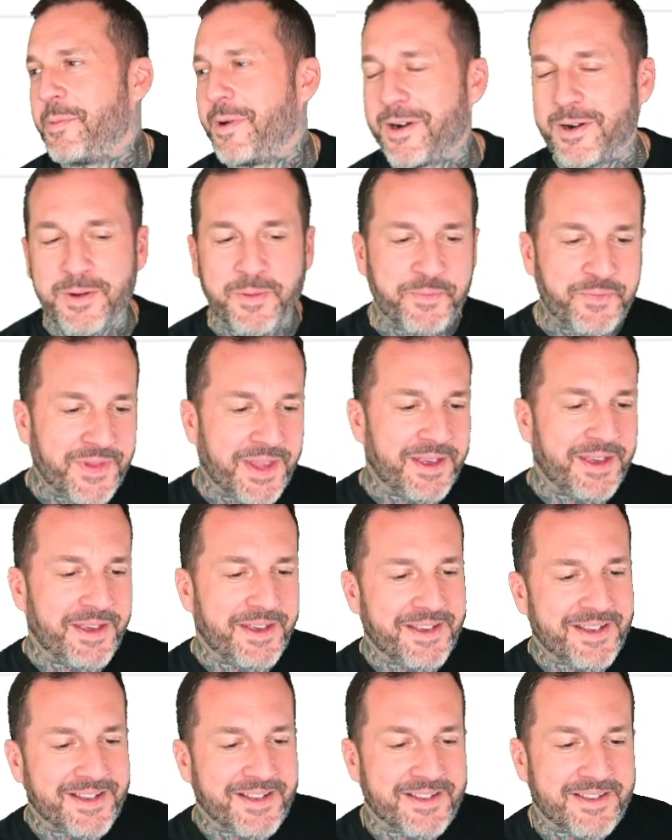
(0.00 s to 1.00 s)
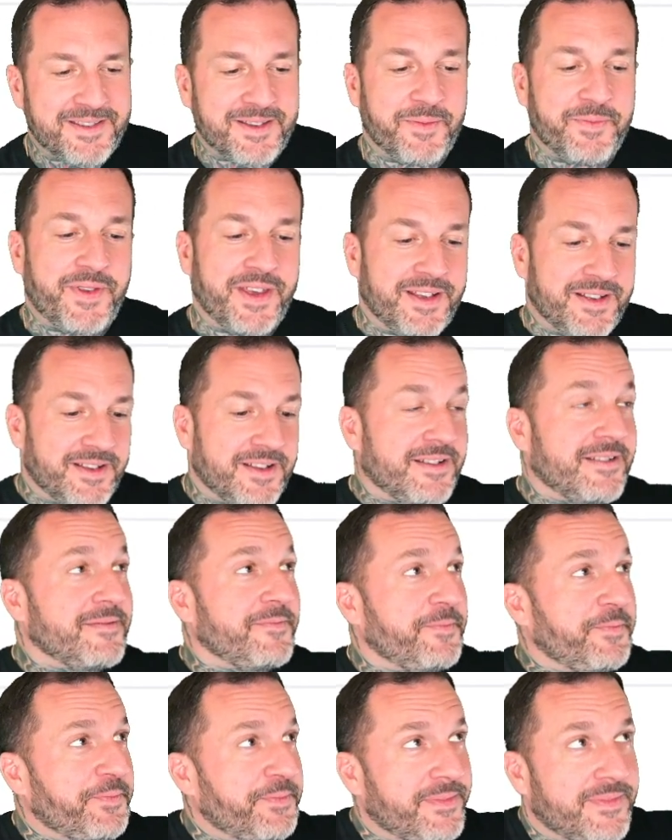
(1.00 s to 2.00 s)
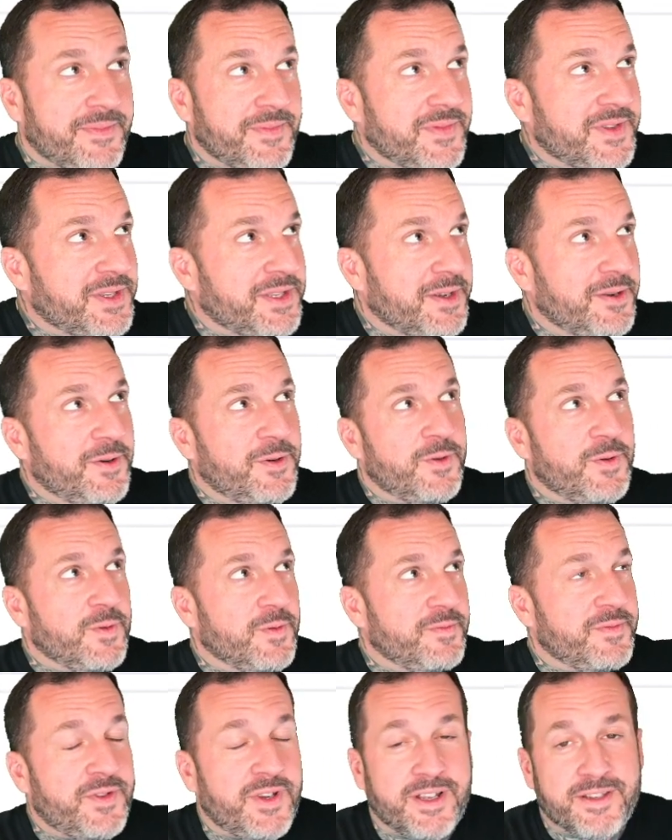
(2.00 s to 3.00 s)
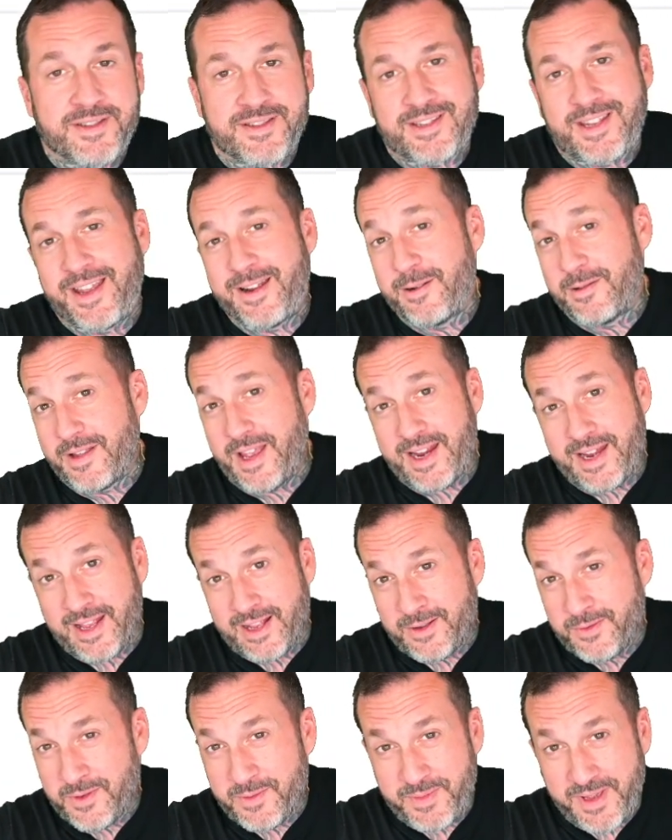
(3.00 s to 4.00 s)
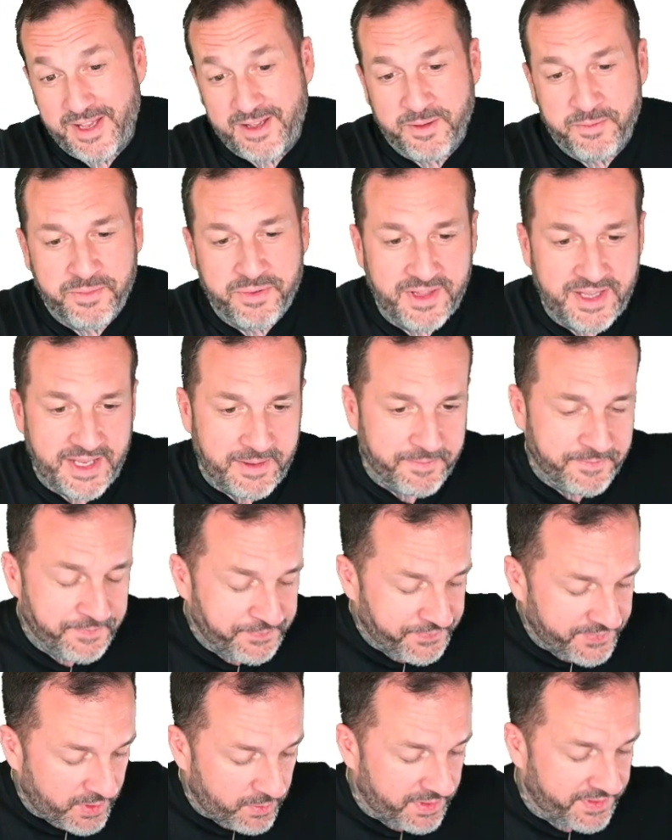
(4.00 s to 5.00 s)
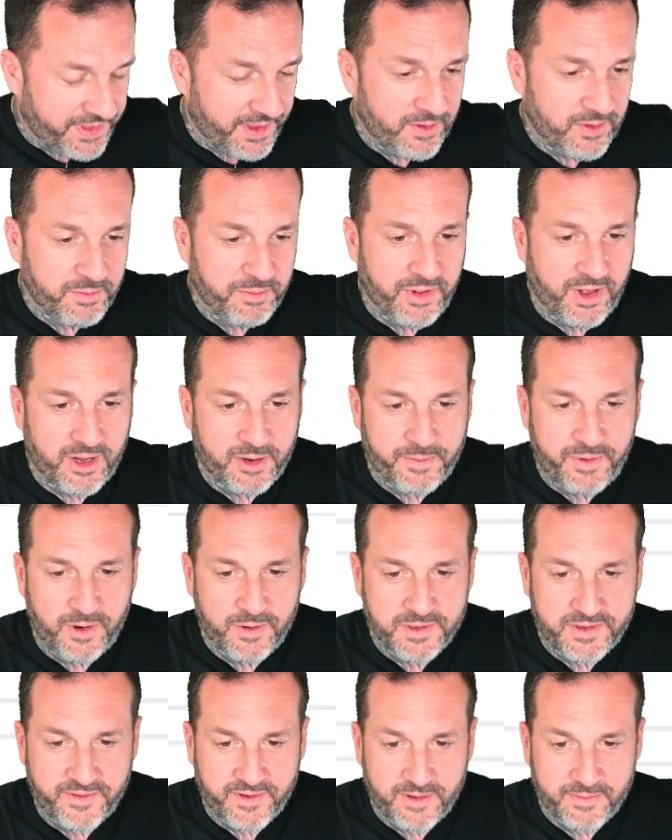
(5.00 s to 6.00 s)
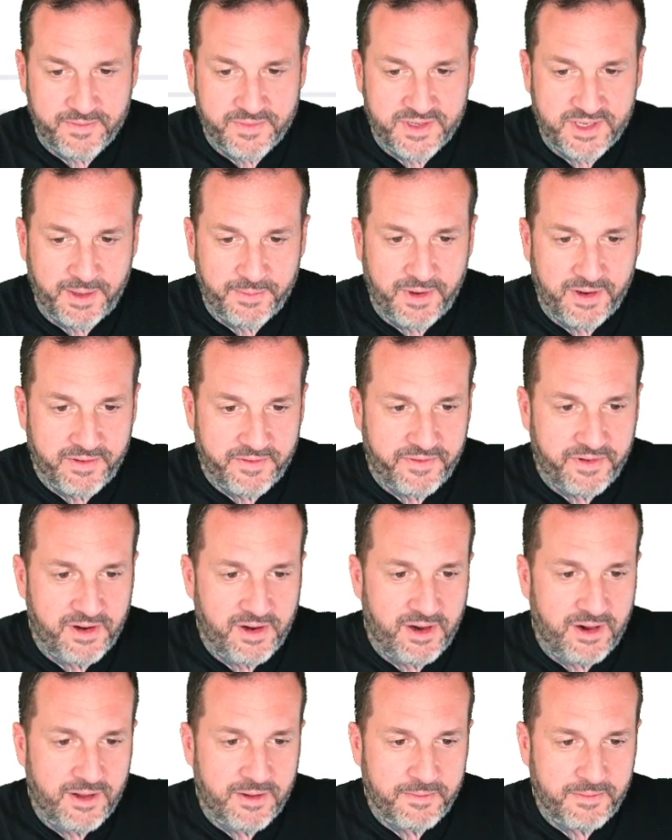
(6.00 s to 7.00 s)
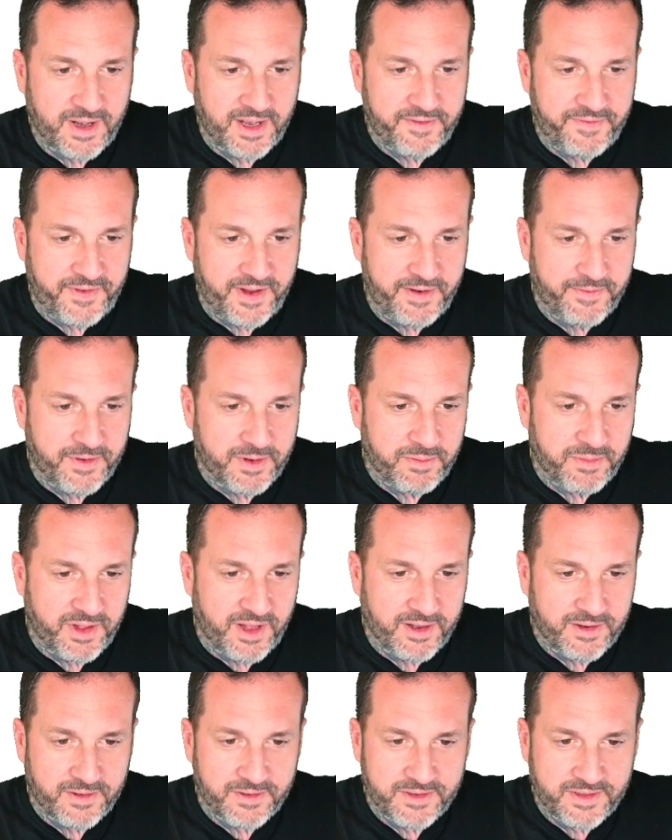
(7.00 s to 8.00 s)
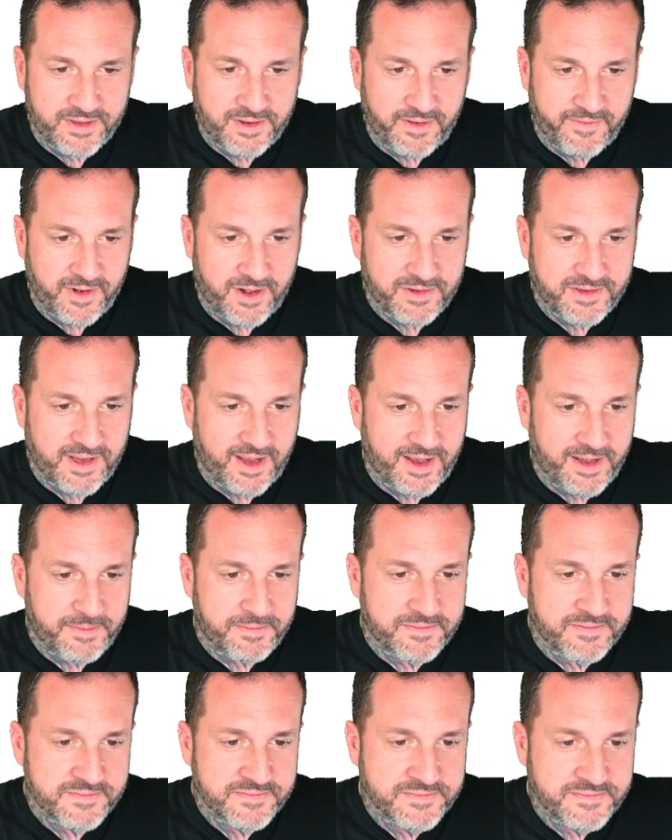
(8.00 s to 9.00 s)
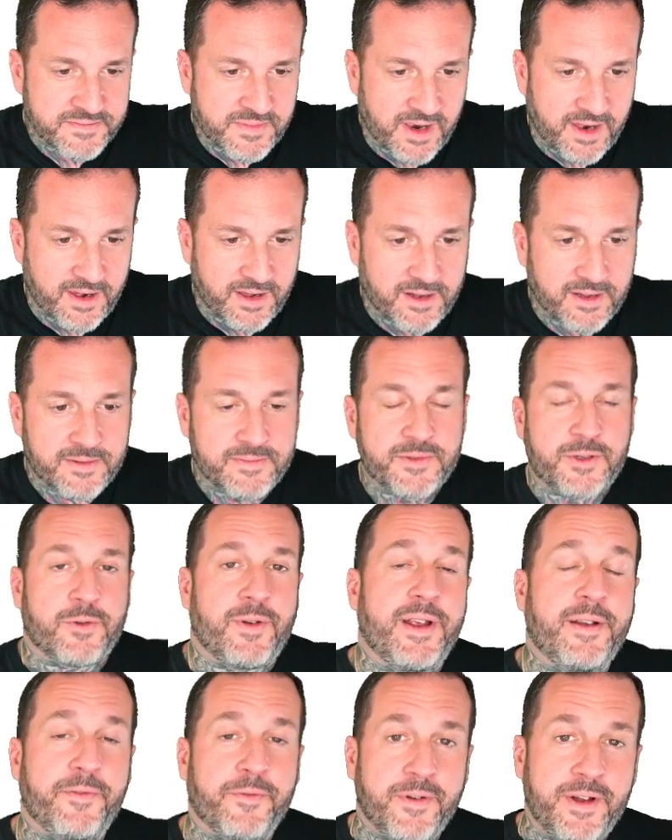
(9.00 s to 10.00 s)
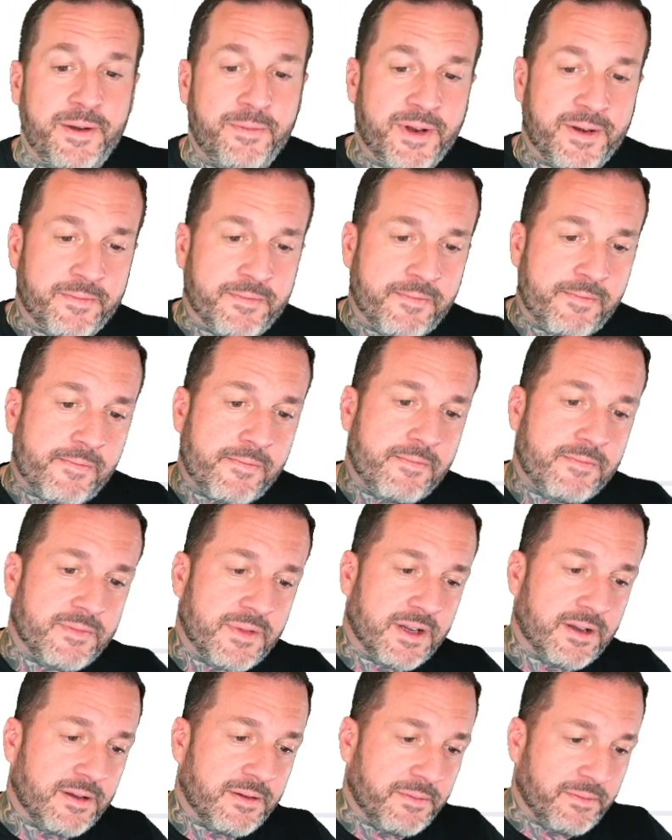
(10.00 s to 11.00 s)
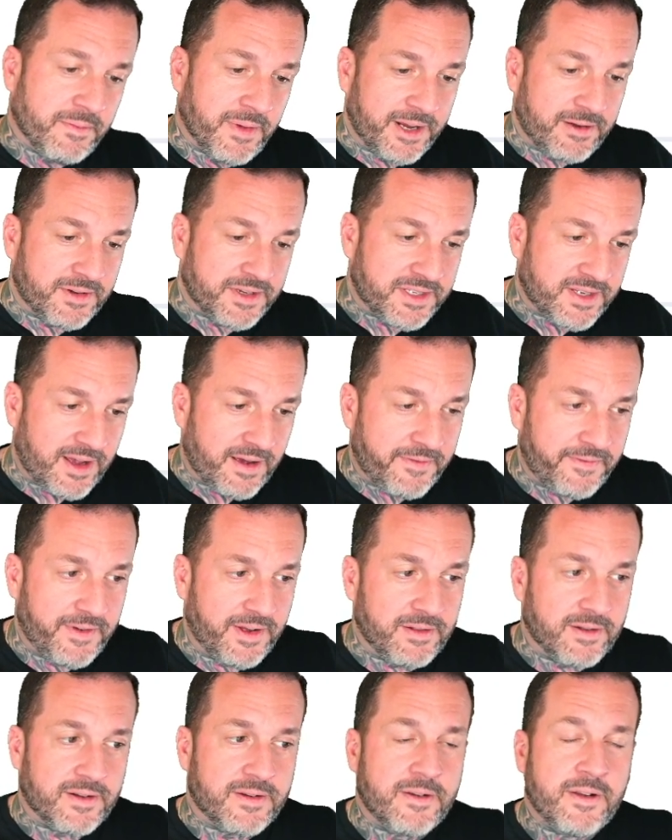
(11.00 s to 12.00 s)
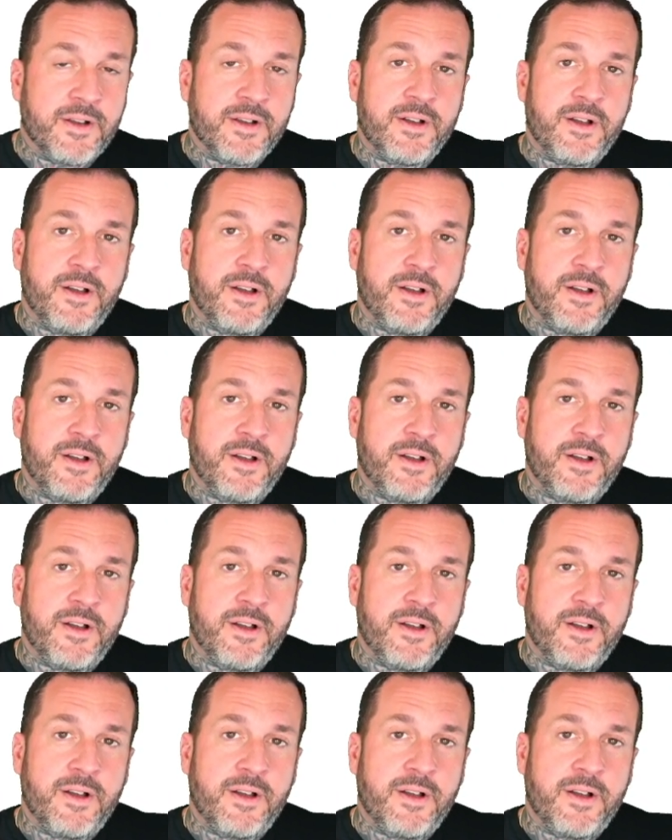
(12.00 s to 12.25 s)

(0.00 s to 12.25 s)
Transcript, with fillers: about something so just titillating would be complete without blog posts from some of my favorite bloggers of all time. Uh, Craig Friedman, uh, Microsoft fellow